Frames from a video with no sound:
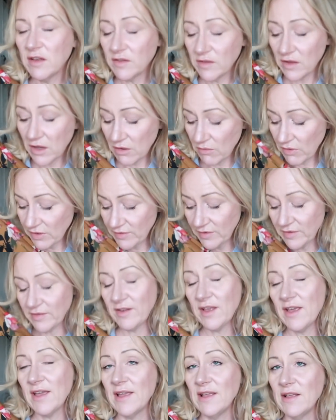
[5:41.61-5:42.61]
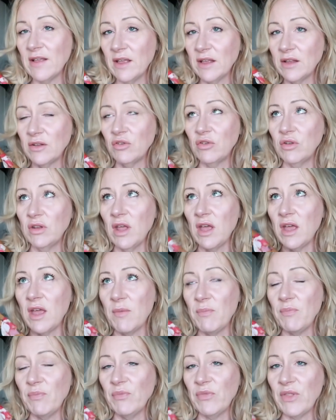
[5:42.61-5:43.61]
So as I say,
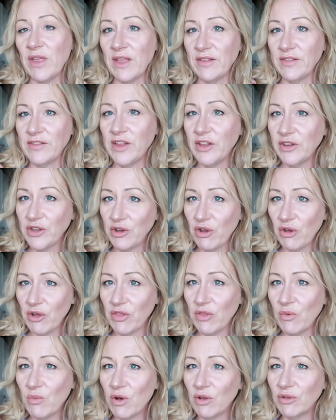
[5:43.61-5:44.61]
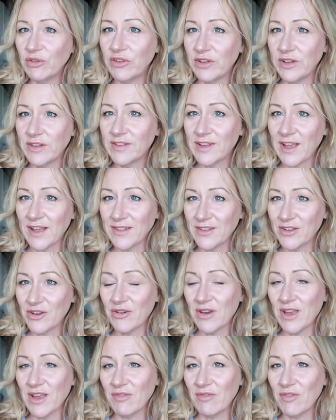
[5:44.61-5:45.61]
they're certainly not in the Waltons
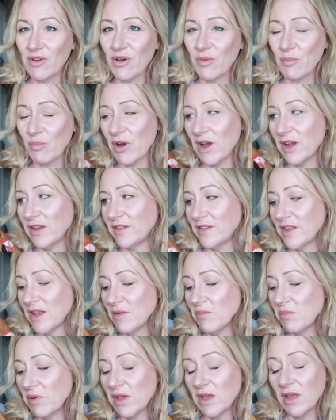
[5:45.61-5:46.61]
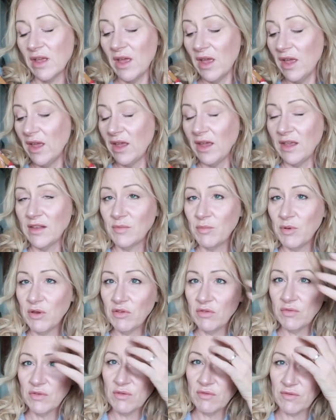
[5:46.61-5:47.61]
category for pricing, but it's
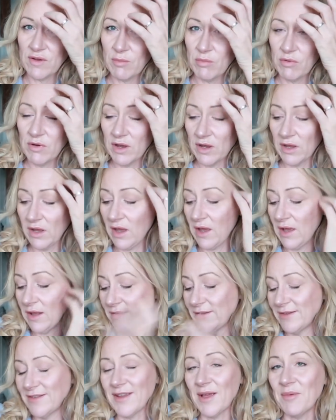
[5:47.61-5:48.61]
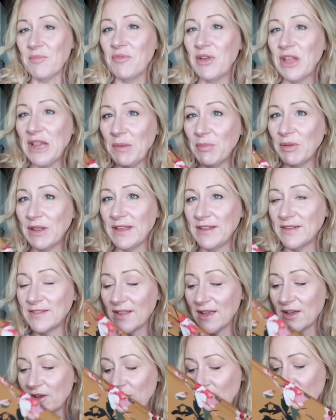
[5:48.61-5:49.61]
beautiful fabric and I'm really pleased
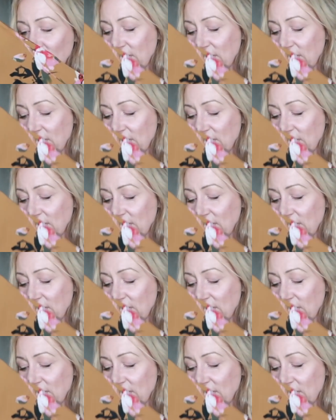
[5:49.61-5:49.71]
that I got